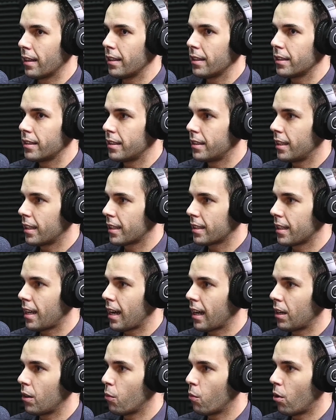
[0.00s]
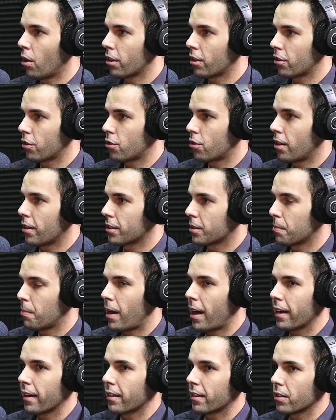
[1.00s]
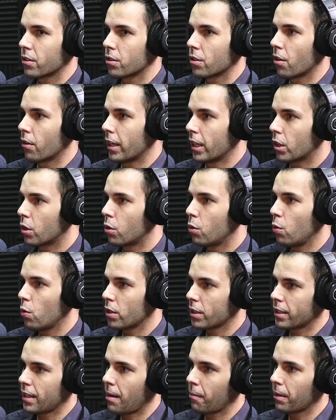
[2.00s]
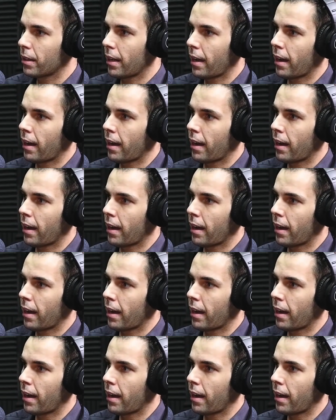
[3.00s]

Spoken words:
And this is exactly what transpired. So it took some